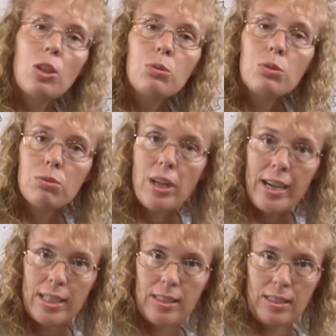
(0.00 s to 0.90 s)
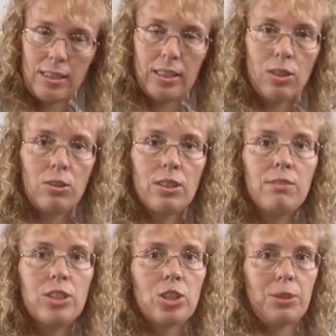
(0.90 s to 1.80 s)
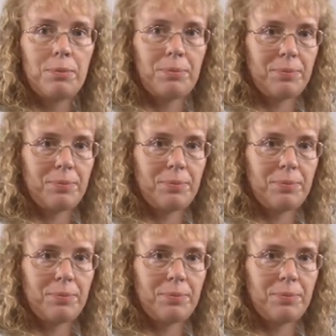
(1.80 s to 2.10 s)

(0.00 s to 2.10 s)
don't write in long division.